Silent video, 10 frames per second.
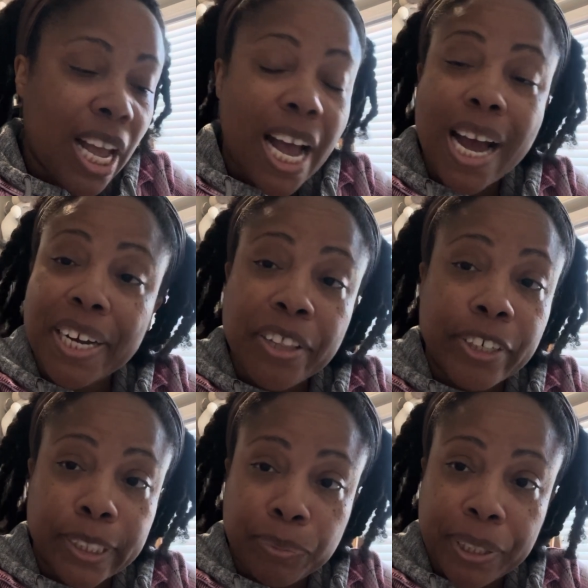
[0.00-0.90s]
Another
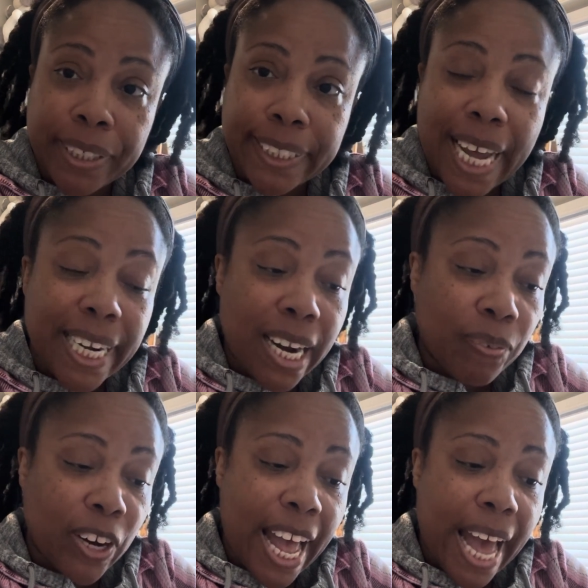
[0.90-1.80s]
experience I never
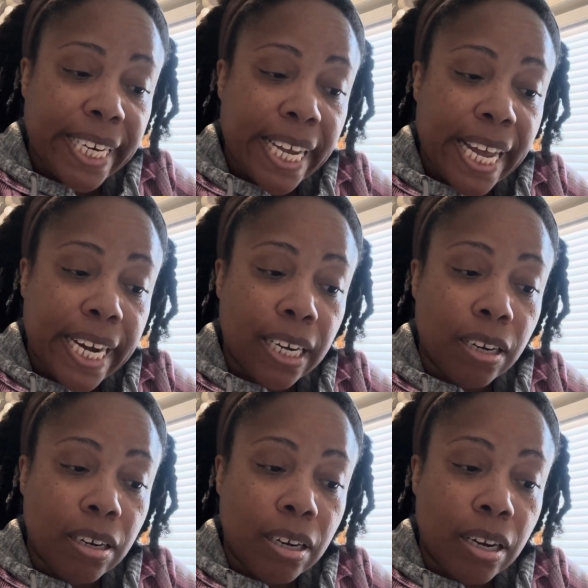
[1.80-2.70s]
had in
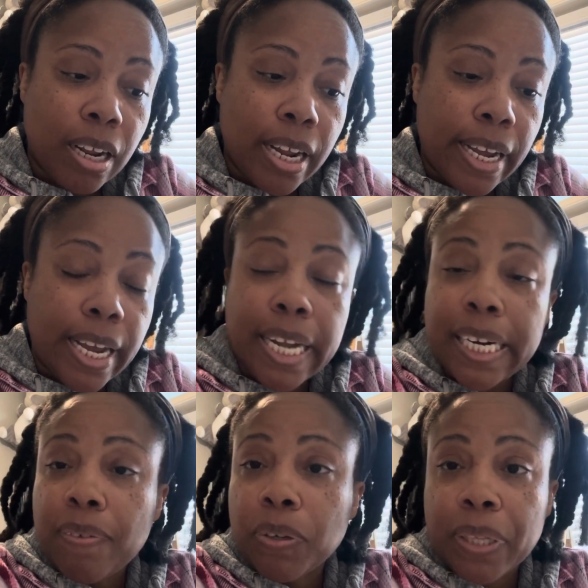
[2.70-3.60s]
any
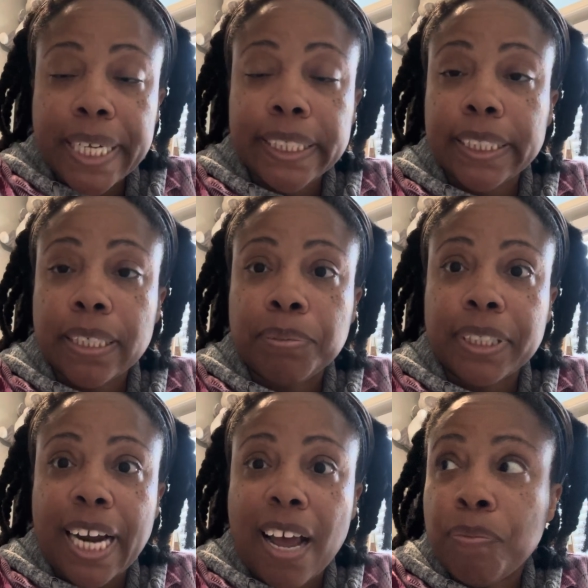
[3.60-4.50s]
of the relationships
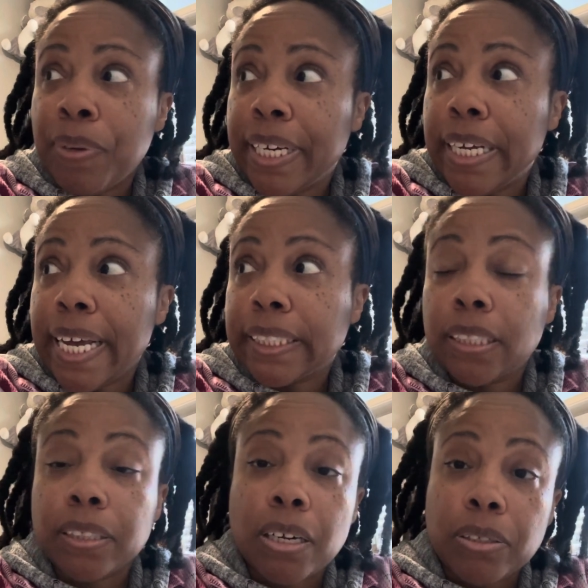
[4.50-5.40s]
that I've been in as an
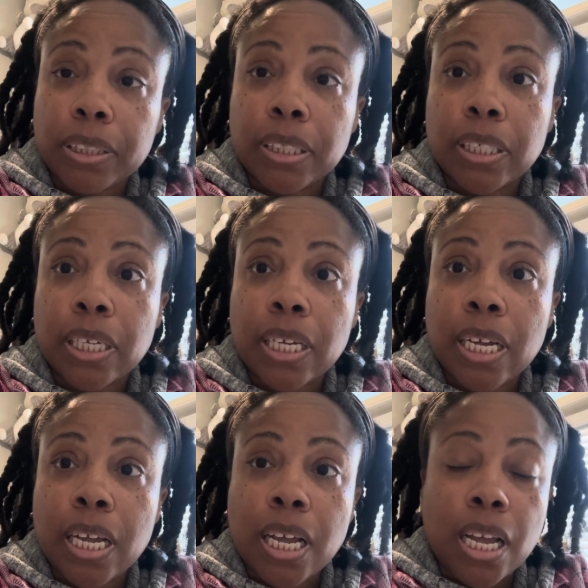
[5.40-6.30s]
adult.
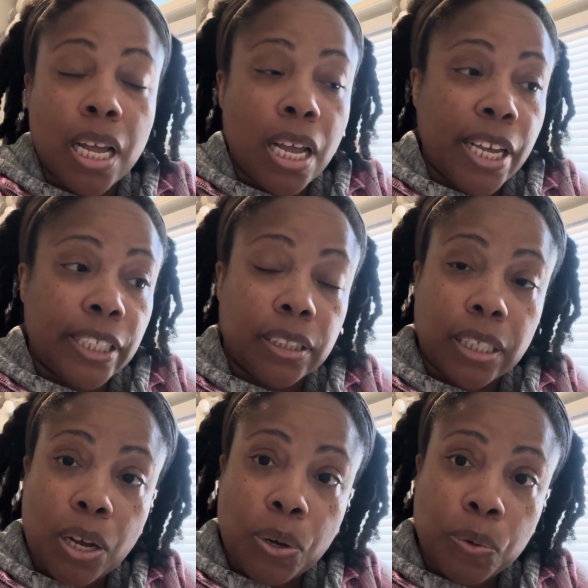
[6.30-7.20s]

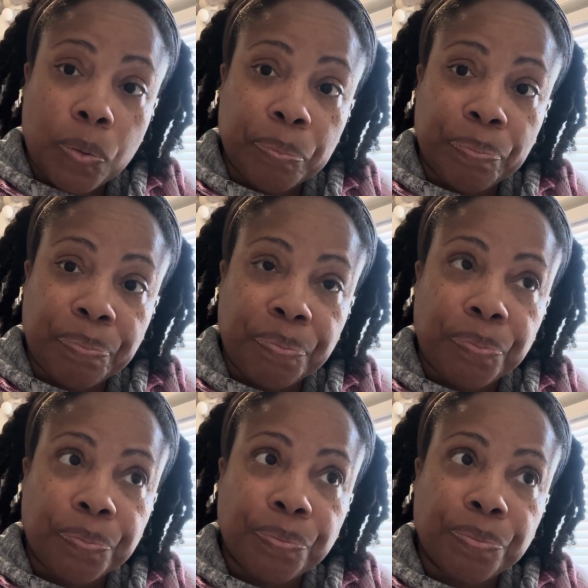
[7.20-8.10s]
So
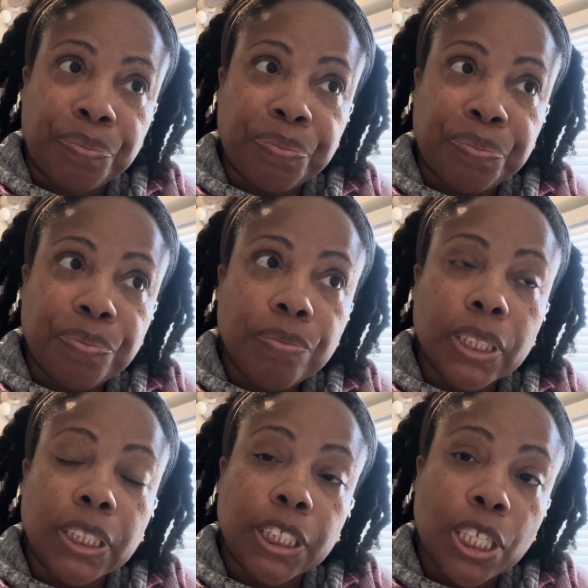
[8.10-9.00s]

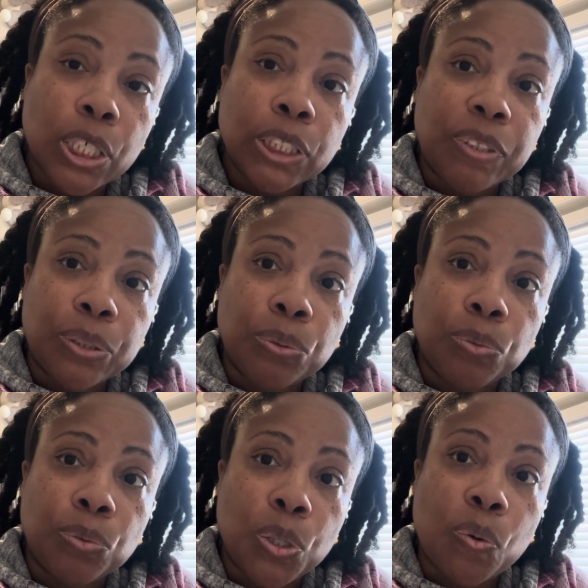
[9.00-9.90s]
to those of
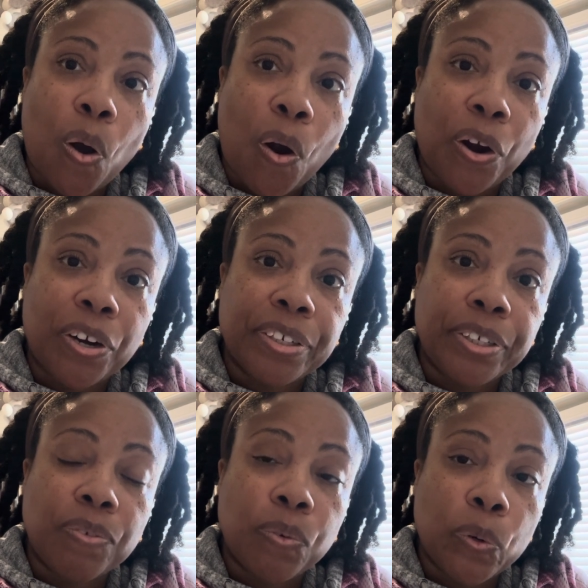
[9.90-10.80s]
you who are
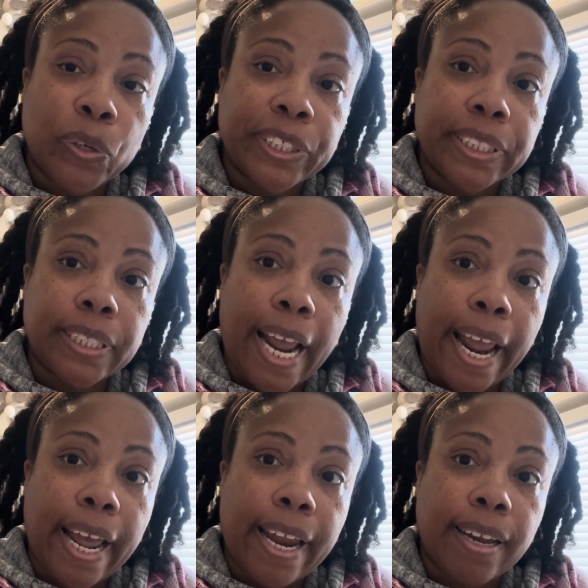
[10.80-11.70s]
divorced
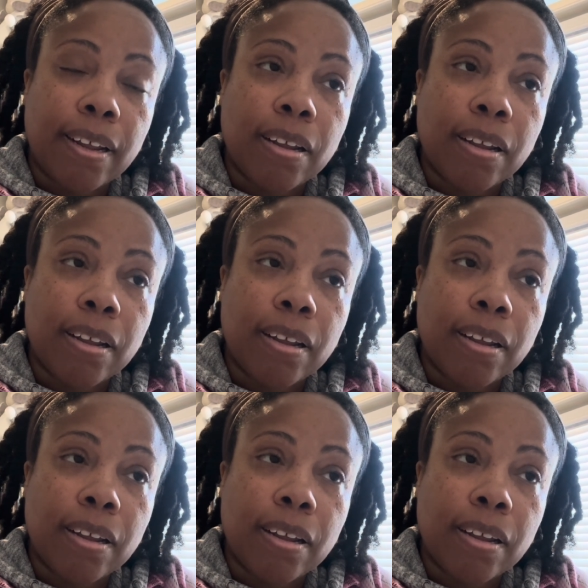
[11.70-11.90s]
and